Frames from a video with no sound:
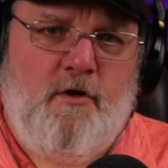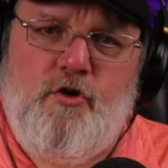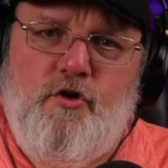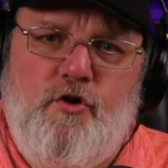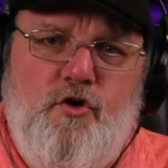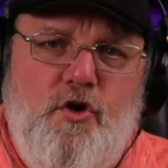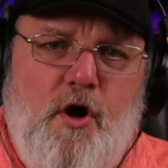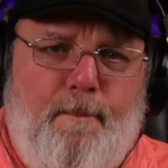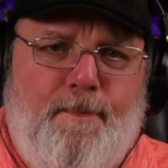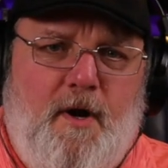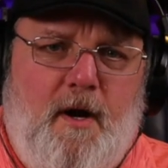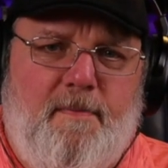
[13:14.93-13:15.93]
No
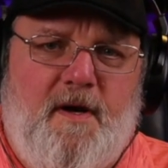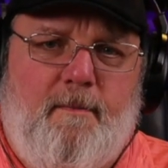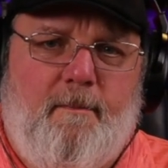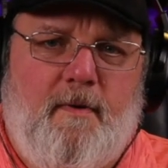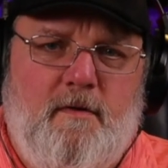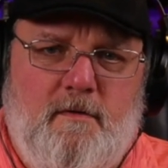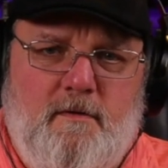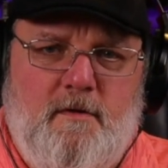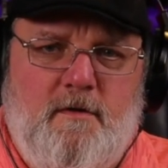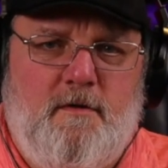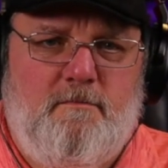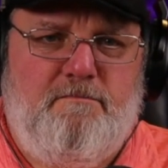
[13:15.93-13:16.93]
problem.
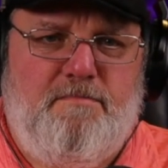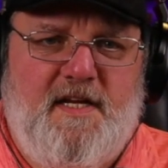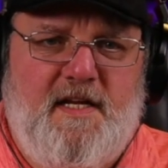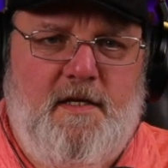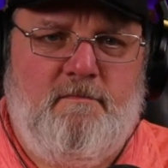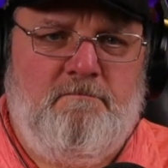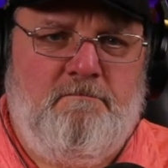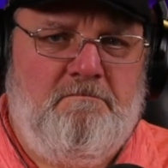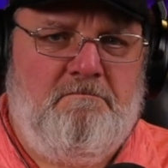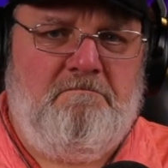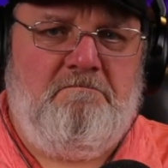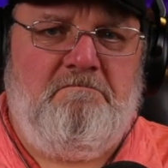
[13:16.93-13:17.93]
Buddy,
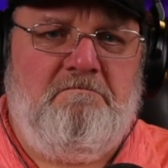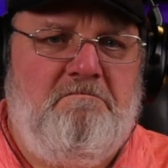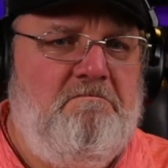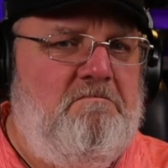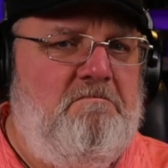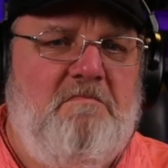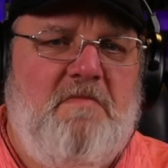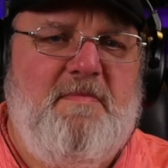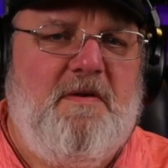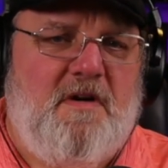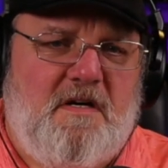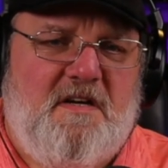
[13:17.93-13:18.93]
let
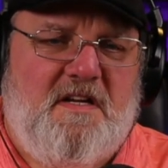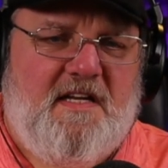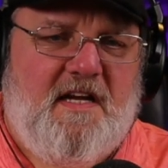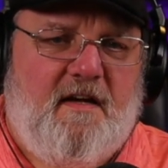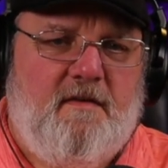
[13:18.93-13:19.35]
me work with you.